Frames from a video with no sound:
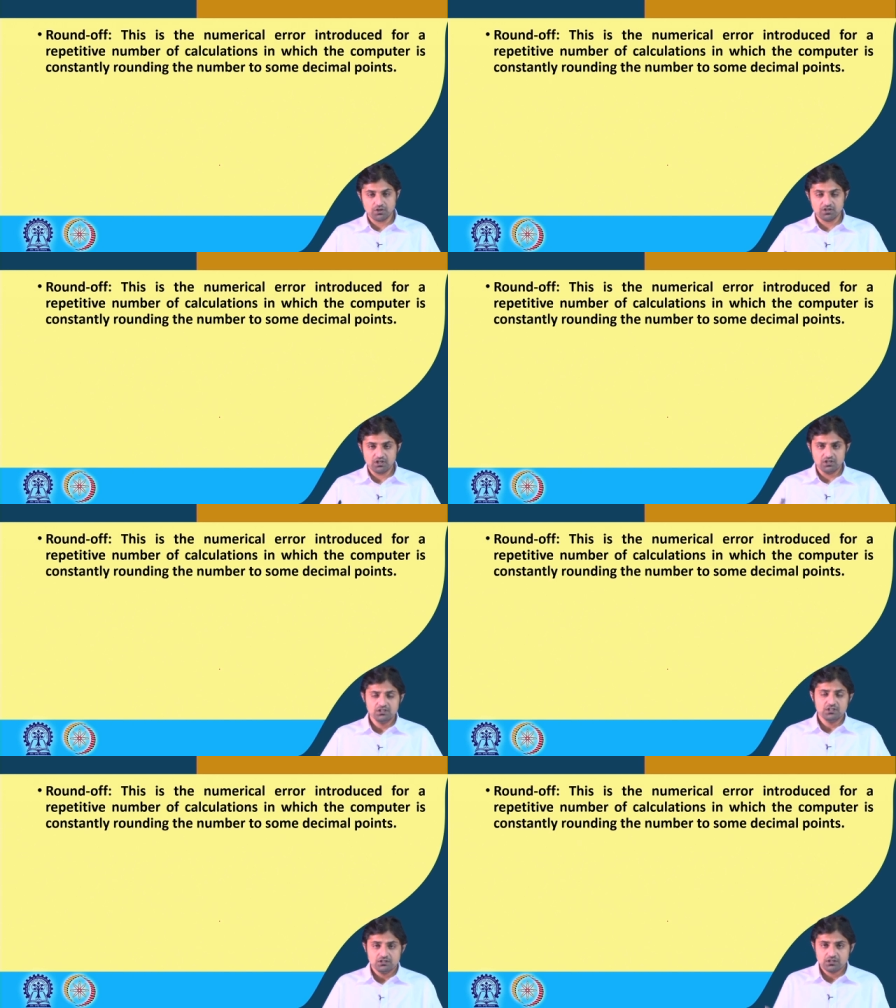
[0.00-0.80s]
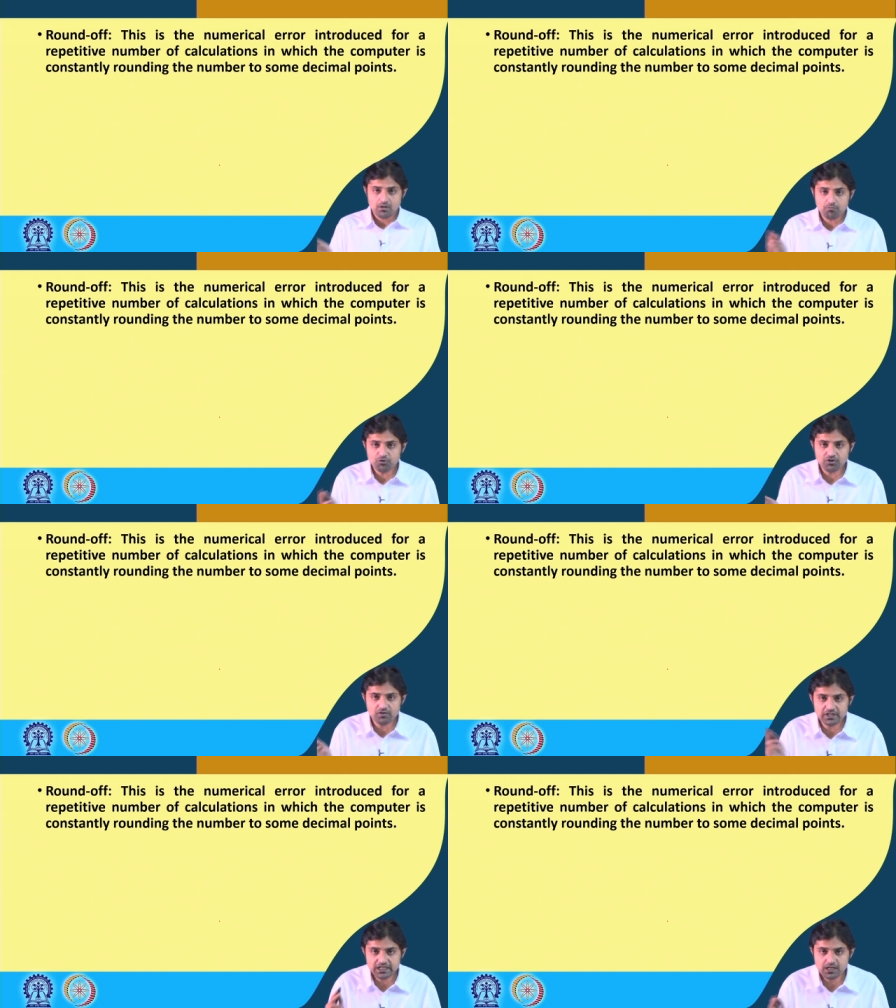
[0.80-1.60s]
order the computer
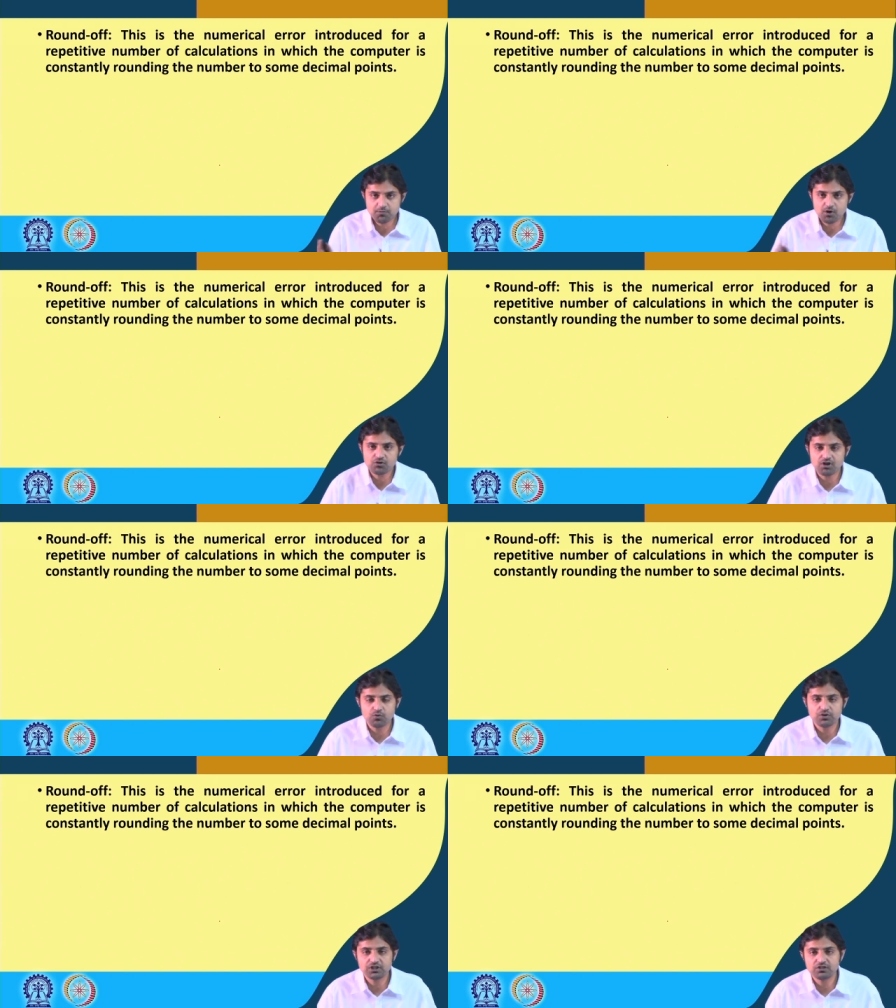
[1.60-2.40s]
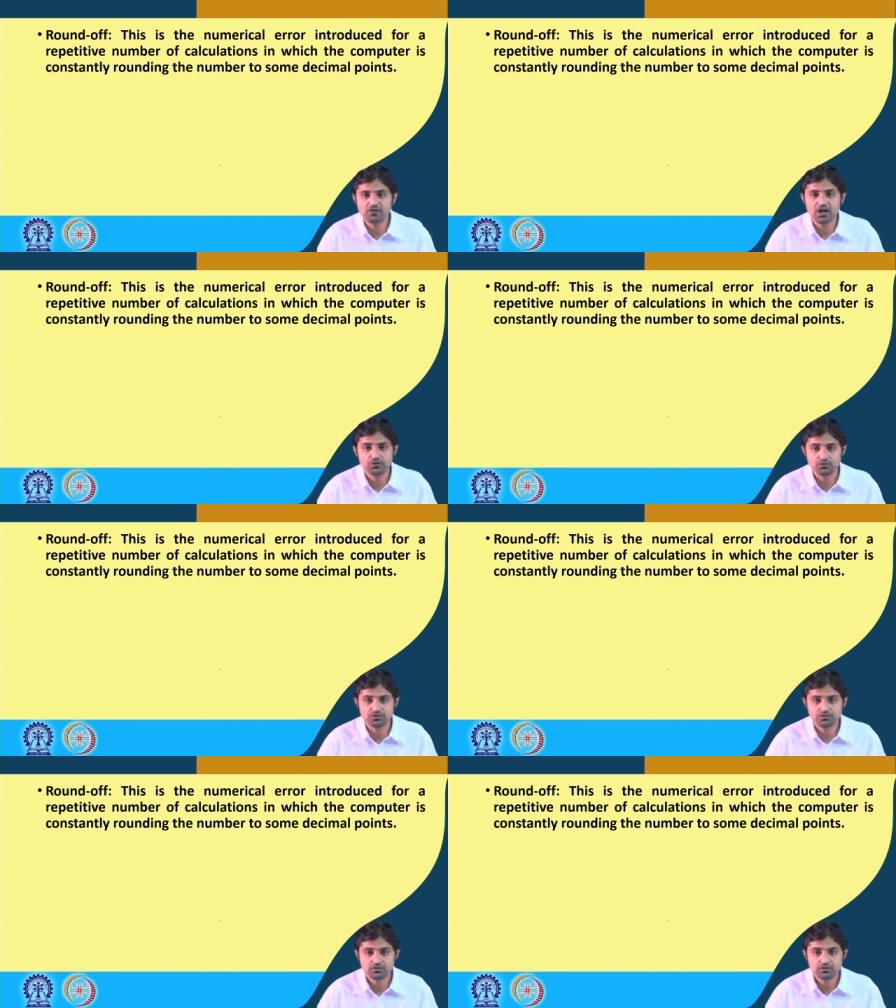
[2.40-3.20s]
will keep on rounding the
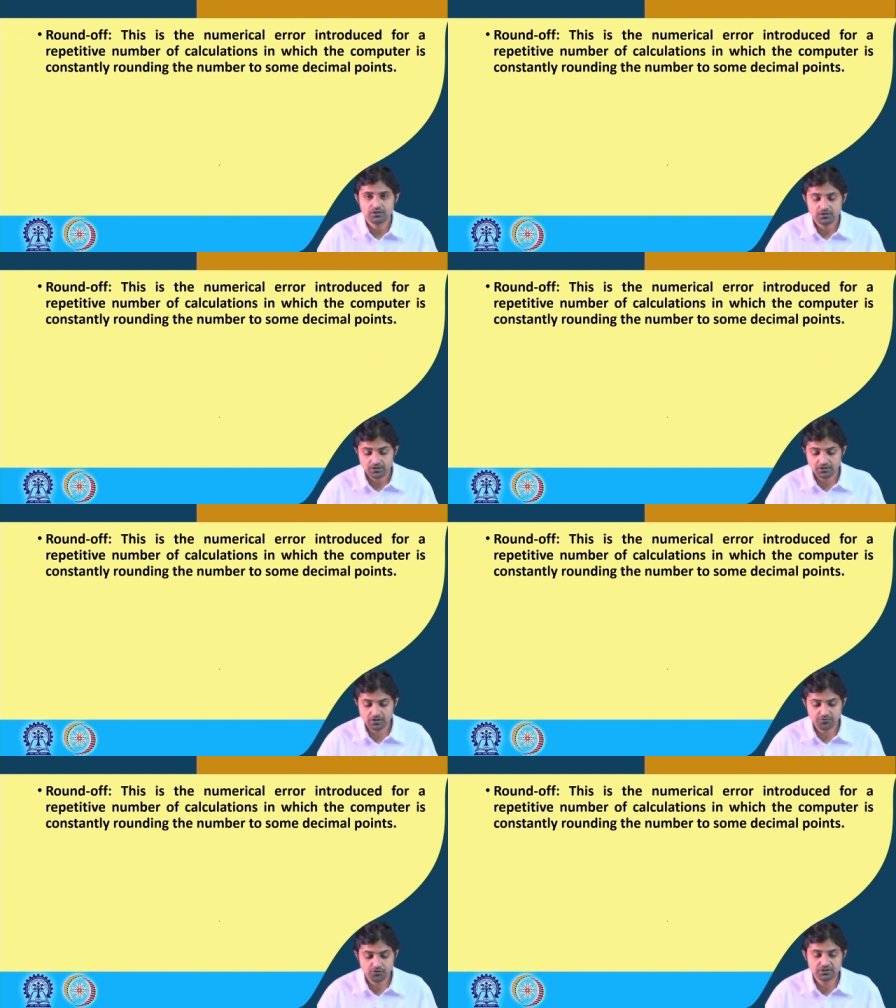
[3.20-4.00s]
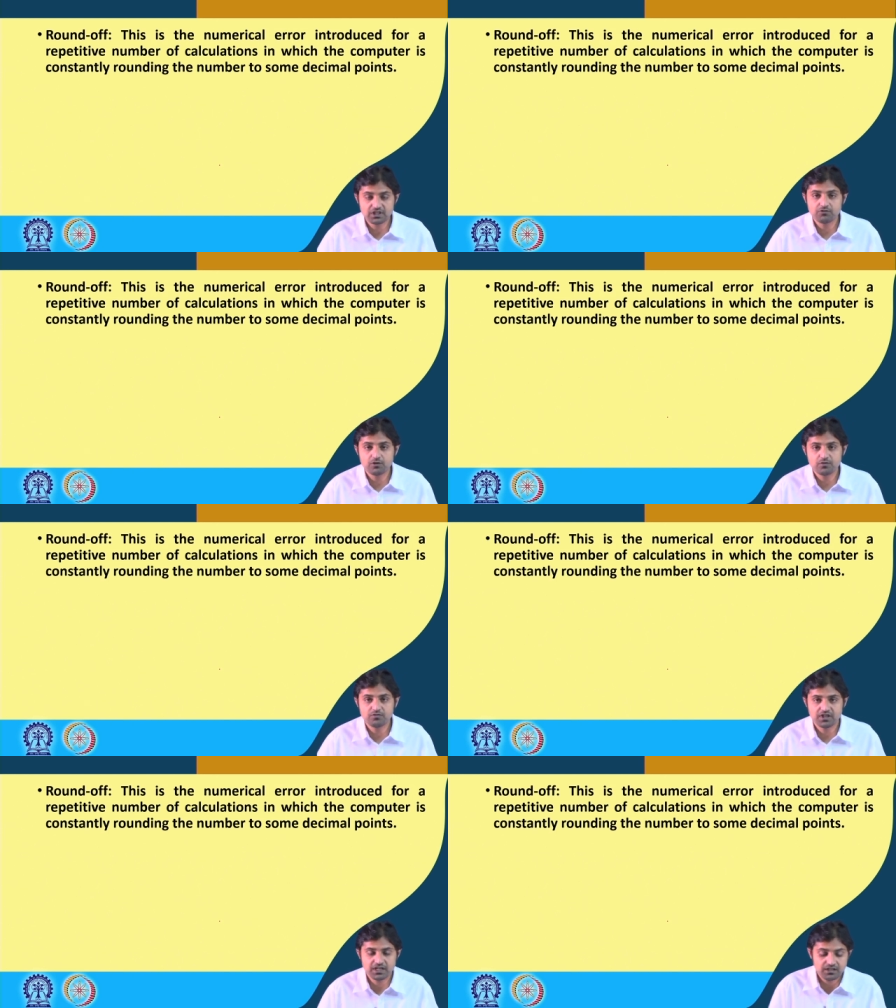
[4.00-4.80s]
values therefore there will be
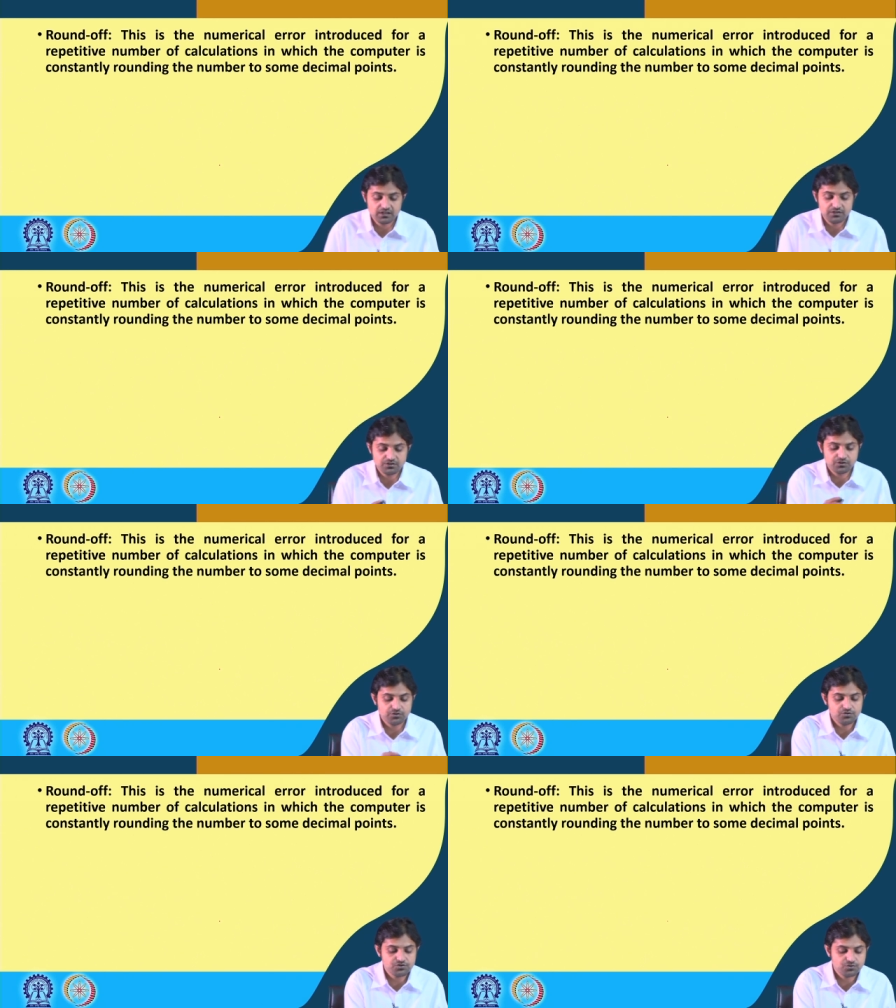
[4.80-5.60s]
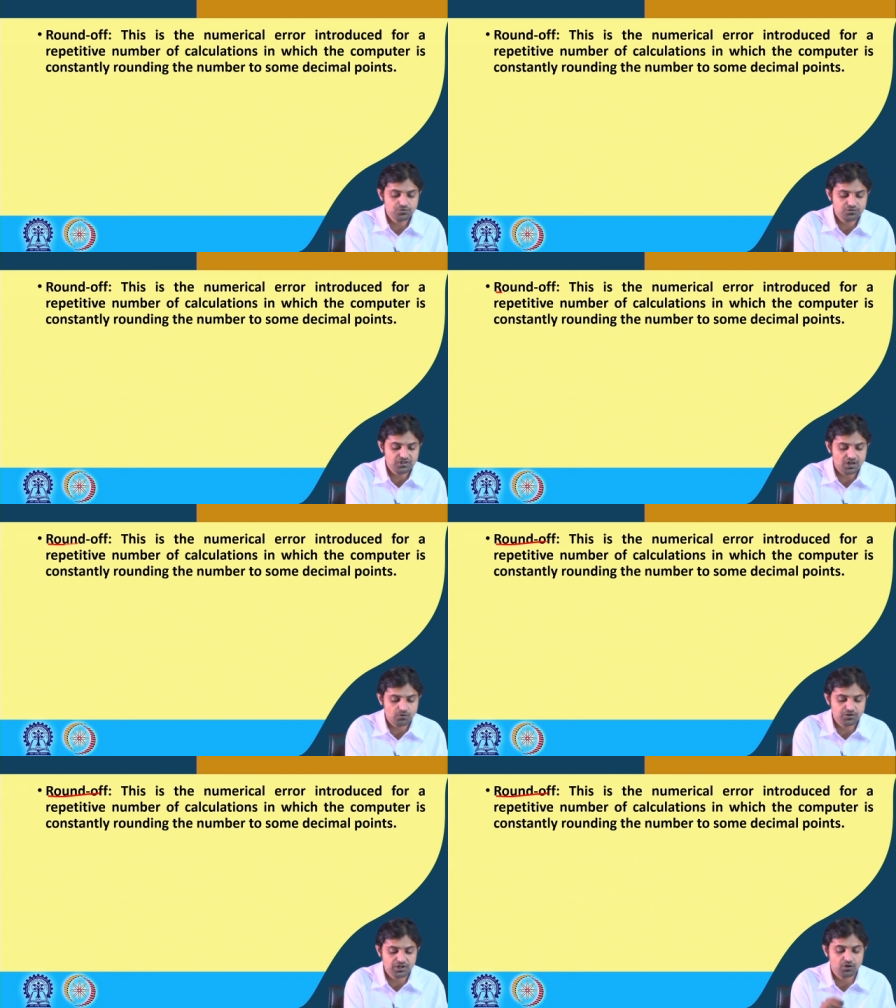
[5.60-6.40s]
one error introduced due to the
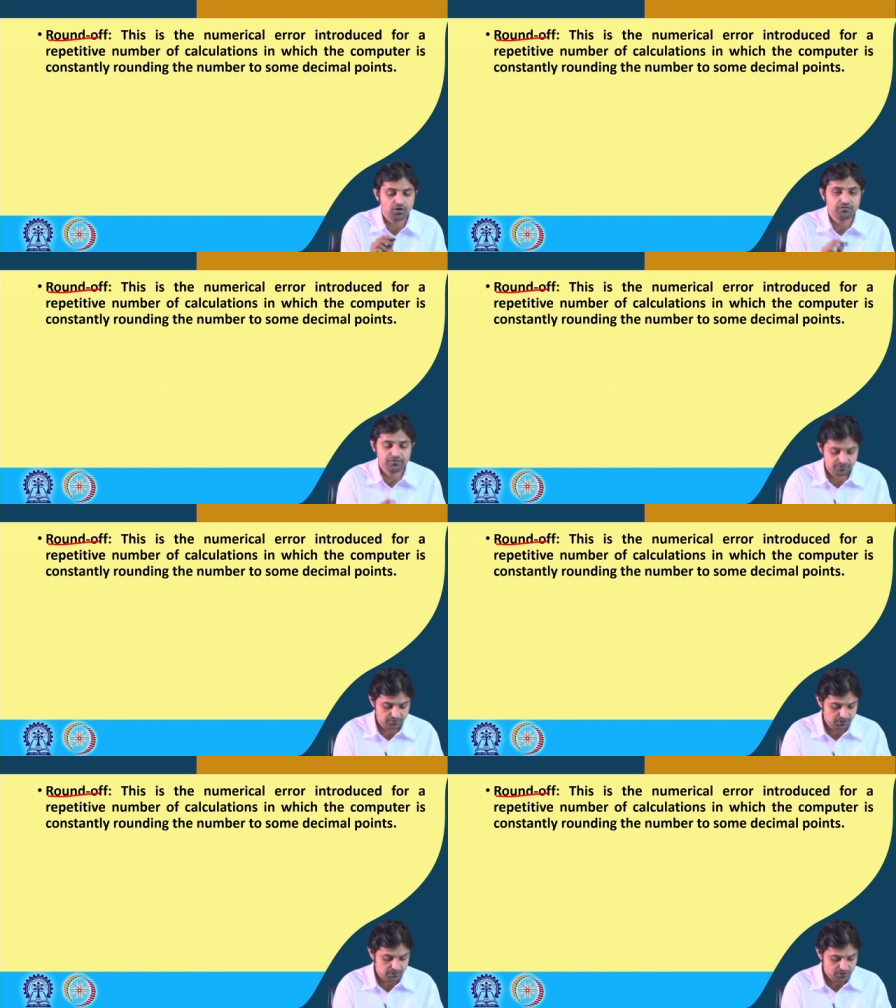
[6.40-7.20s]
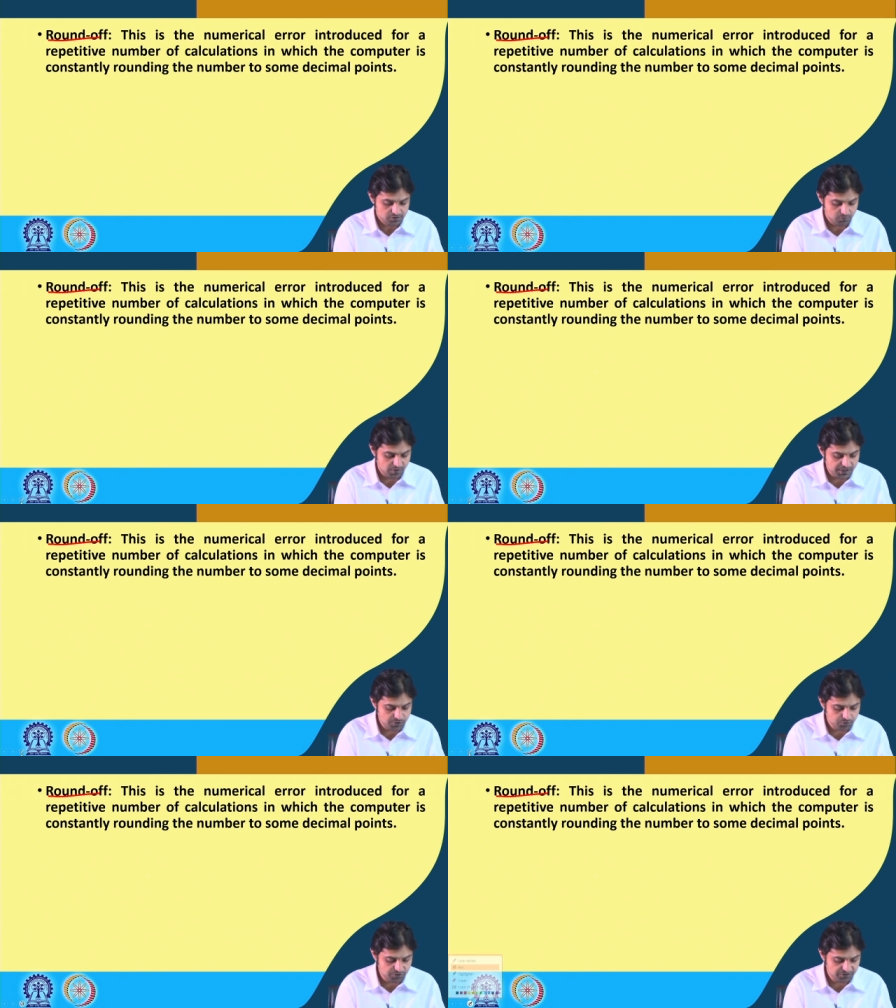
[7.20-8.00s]
rounding off so one
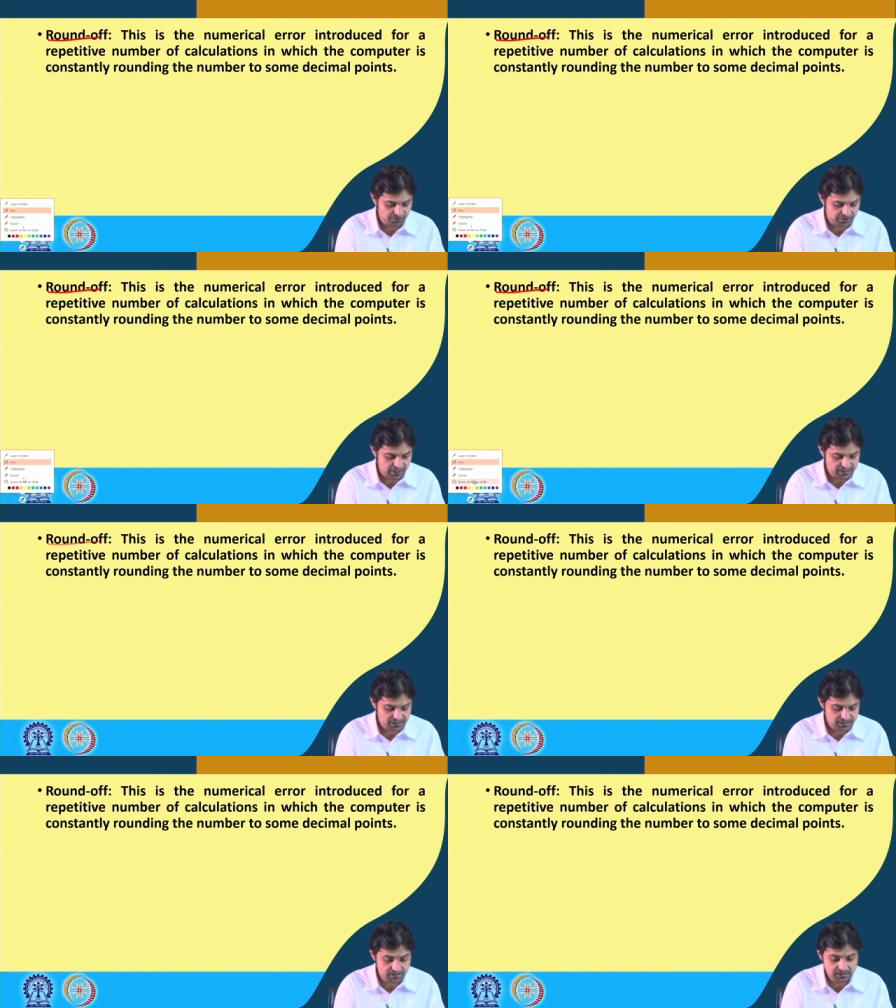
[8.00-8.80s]
due to discretization